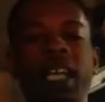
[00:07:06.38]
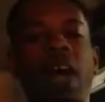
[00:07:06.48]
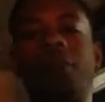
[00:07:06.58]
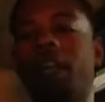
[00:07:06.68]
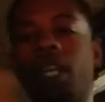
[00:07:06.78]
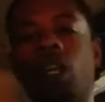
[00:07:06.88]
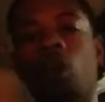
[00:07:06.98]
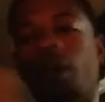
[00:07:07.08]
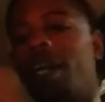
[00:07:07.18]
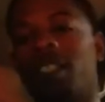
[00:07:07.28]
have any
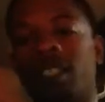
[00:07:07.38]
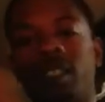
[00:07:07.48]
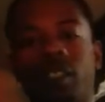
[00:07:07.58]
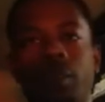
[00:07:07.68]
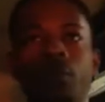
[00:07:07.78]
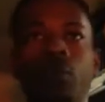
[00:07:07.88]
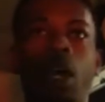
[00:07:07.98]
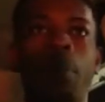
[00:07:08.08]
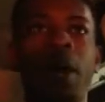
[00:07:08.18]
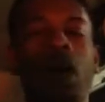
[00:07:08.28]
questions
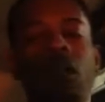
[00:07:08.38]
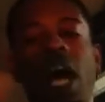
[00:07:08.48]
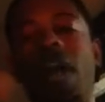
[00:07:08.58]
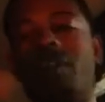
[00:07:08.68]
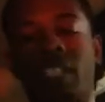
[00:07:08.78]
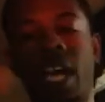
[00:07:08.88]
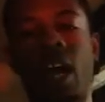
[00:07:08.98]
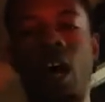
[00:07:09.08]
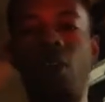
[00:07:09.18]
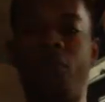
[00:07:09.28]
about
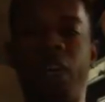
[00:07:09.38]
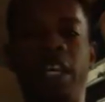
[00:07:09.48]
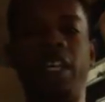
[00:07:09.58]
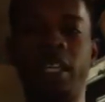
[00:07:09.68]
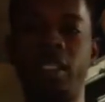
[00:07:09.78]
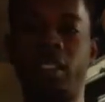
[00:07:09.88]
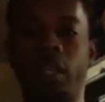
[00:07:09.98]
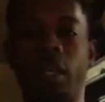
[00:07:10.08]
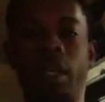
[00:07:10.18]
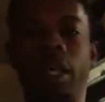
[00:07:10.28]
lifestyle, fitness,
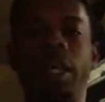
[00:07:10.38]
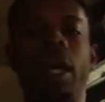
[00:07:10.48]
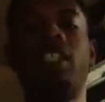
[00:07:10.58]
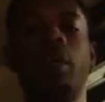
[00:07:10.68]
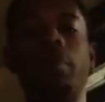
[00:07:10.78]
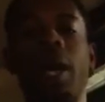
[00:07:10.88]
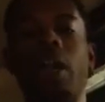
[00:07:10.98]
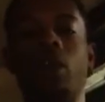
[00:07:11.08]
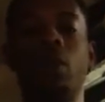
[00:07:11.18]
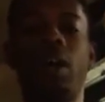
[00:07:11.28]
it doesn't
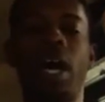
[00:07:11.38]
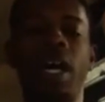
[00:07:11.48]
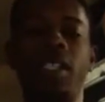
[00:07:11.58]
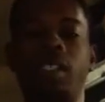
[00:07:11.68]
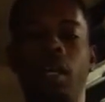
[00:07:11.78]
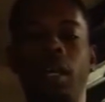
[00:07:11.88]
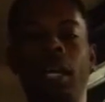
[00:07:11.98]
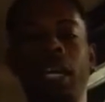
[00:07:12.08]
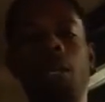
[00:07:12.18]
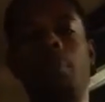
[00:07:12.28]
matter, you guys.
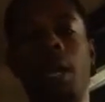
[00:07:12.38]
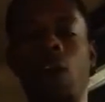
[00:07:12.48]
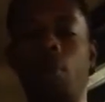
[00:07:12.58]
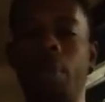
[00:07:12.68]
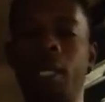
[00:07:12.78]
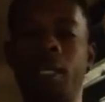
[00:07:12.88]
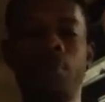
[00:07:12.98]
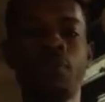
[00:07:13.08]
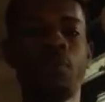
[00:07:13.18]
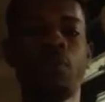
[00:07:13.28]
Email me.
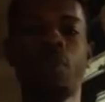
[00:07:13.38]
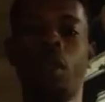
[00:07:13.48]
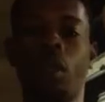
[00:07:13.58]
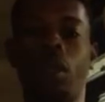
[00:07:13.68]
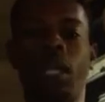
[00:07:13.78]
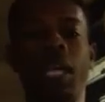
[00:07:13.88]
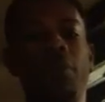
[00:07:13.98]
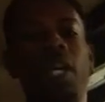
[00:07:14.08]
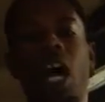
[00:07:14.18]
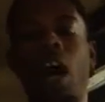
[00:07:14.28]
Leave
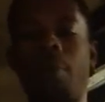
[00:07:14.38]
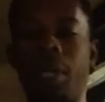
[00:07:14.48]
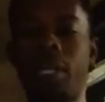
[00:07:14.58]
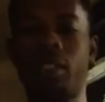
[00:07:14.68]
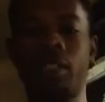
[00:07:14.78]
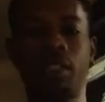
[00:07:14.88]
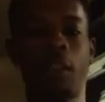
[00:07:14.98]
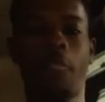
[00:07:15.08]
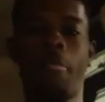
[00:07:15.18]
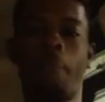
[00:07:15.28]
a comment.
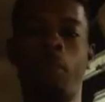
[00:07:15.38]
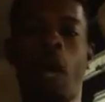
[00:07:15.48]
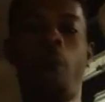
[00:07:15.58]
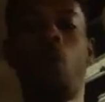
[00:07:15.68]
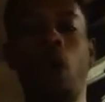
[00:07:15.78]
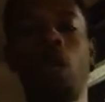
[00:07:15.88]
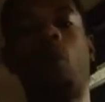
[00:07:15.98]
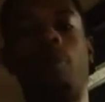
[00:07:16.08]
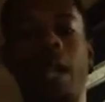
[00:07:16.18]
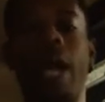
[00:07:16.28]
I'm going to
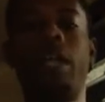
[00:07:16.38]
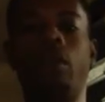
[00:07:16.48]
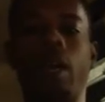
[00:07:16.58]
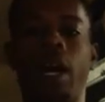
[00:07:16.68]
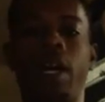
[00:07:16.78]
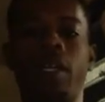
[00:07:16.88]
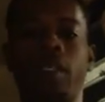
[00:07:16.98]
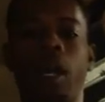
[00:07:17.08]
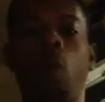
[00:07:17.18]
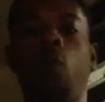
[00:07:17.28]
reply, you
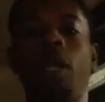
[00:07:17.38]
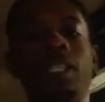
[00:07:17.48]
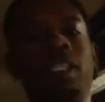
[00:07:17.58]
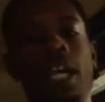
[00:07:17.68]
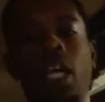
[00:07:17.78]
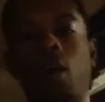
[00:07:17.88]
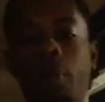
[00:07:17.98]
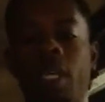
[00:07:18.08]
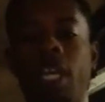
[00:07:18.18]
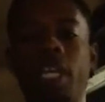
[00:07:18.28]
guys. I'm willing to help
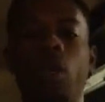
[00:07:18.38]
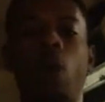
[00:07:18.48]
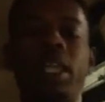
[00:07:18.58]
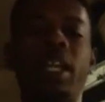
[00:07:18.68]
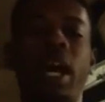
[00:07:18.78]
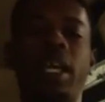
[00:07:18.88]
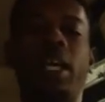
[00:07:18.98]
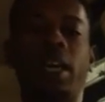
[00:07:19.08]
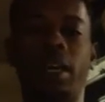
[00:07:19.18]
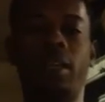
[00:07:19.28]
in any way that I
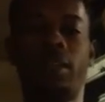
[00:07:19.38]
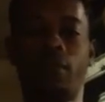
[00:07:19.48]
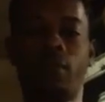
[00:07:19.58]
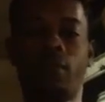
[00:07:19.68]
can.